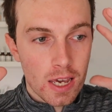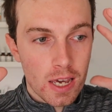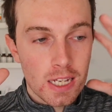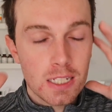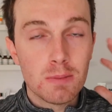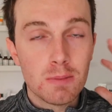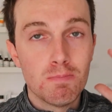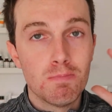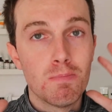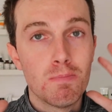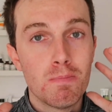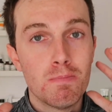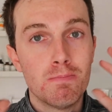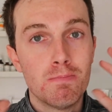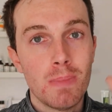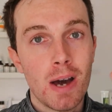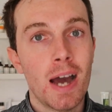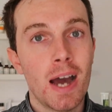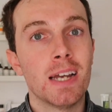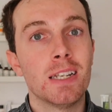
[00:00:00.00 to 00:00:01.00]
it's
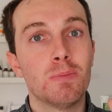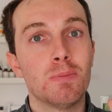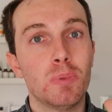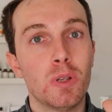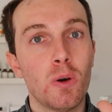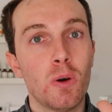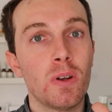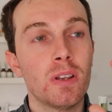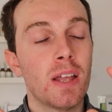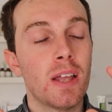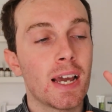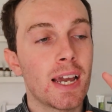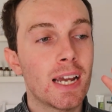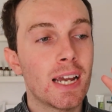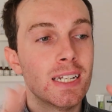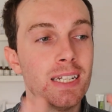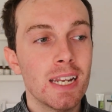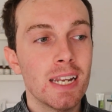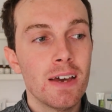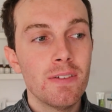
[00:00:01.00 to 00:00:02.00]
mind-blowing. Like,
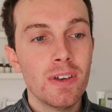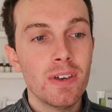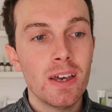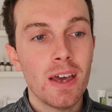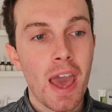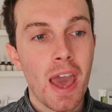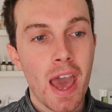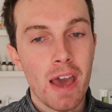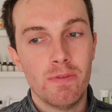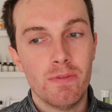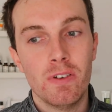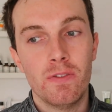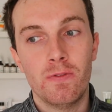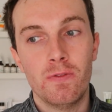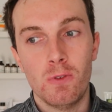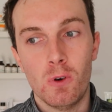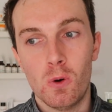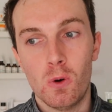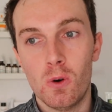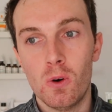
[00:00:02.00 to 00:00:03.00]
I never ever
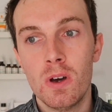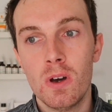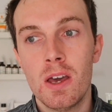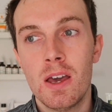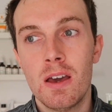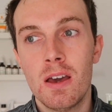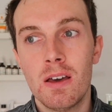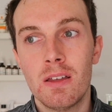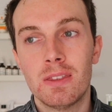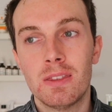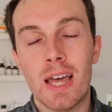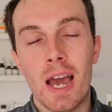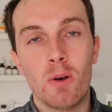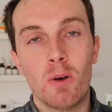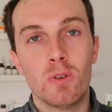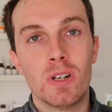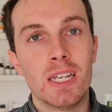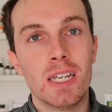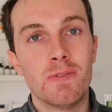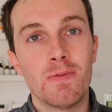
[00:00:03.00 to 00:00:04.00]
thought
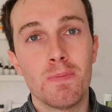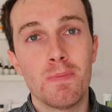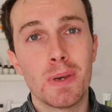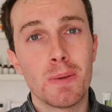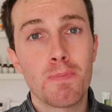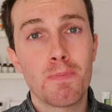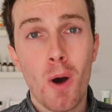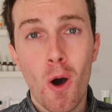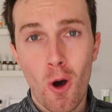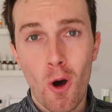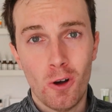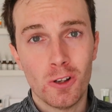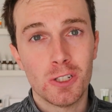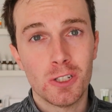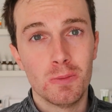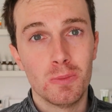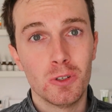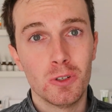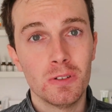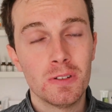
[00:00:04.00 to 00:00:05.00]
that would even be
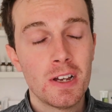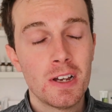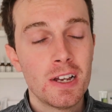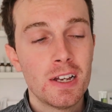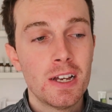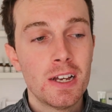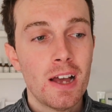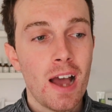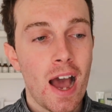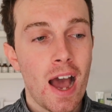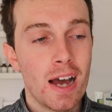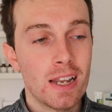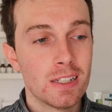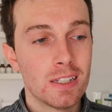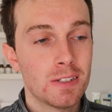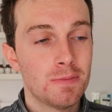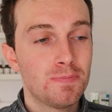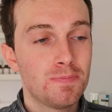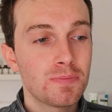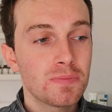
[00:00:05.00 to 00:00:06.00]
possible,
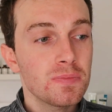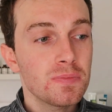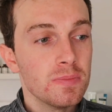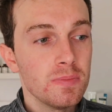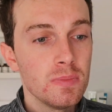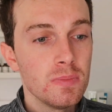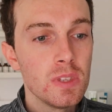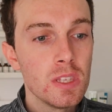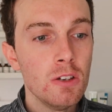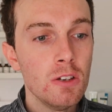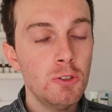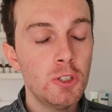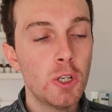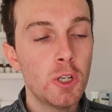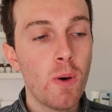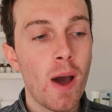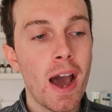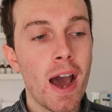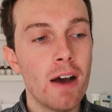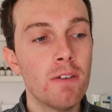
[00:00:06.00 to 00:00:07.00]
and
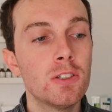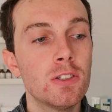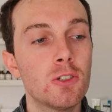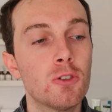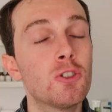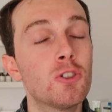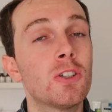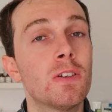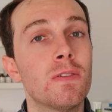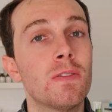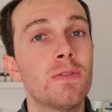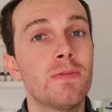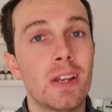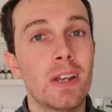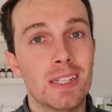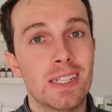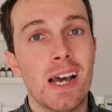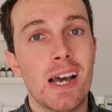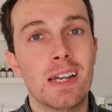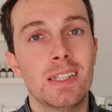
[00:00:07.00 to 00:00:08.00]
to have such a
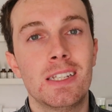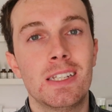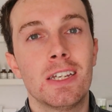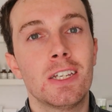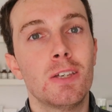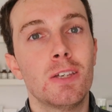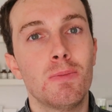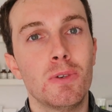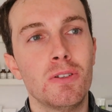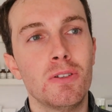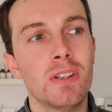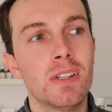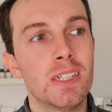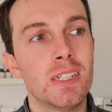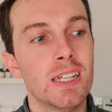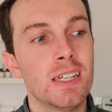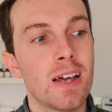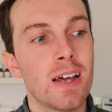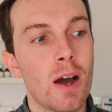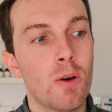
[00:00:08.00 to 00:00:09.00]
fantastic
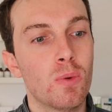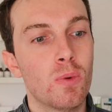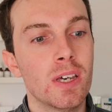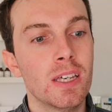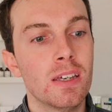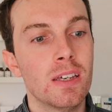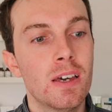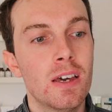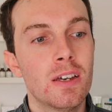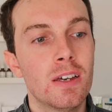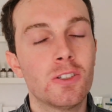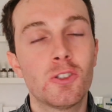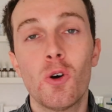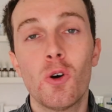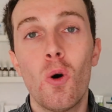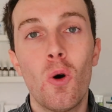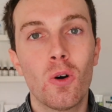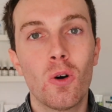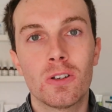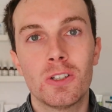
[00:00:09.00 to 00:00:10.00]
community that we
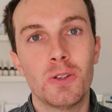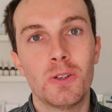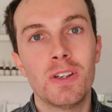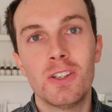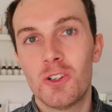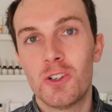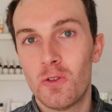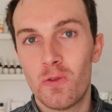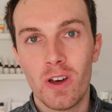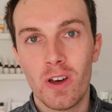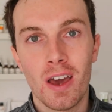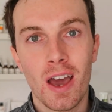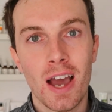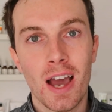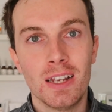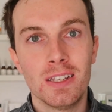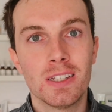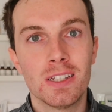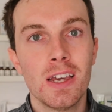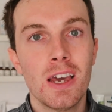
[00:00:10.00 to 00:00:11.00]
talk to each other
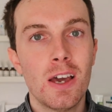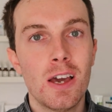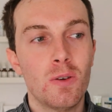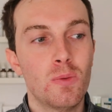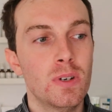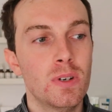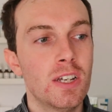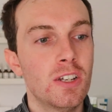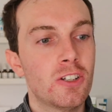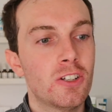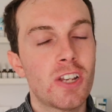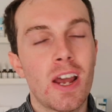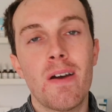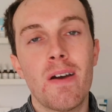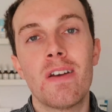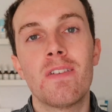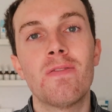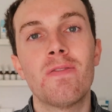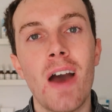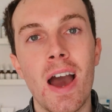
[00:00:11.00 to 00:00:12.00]
and we
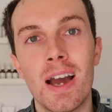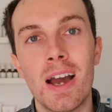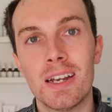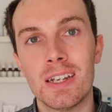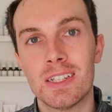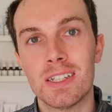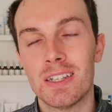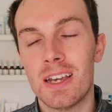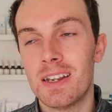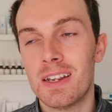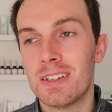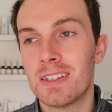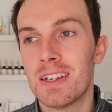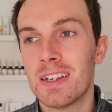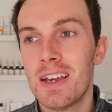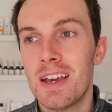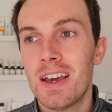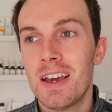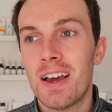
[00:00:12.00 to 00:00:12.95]
share advice and